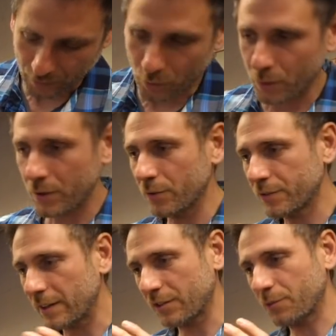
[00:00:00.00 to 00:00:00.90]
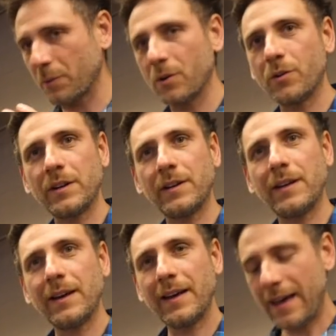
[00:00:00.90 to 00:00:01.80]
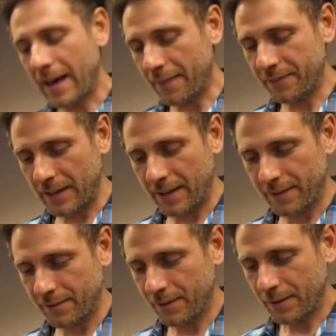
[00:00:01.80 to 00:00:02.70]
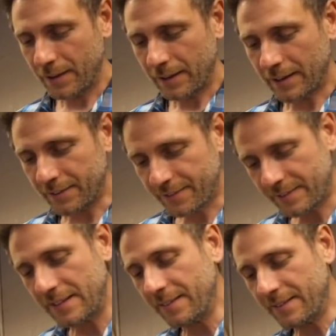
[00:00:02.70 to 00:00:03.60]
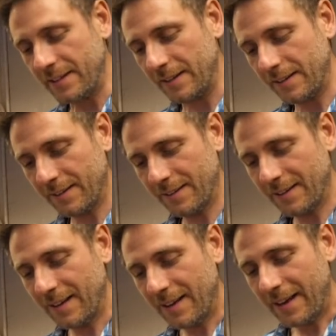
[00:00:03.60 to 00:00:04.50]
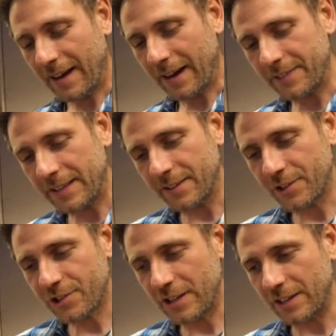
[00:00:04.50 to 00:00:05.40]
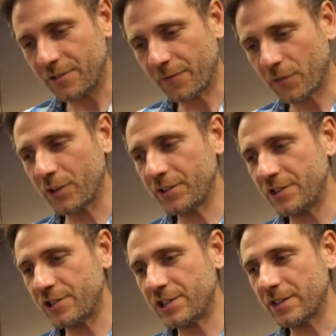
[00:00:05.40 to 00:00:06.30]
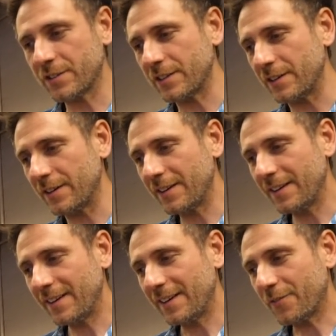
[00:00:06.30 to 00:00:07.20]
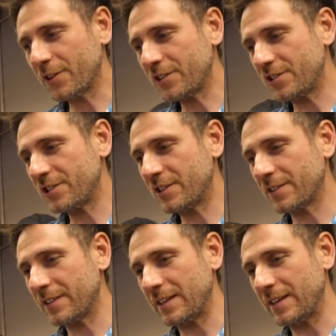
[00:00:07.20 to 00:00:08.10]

coils exploded, and then it seized it, and then it sheared the key. It sheared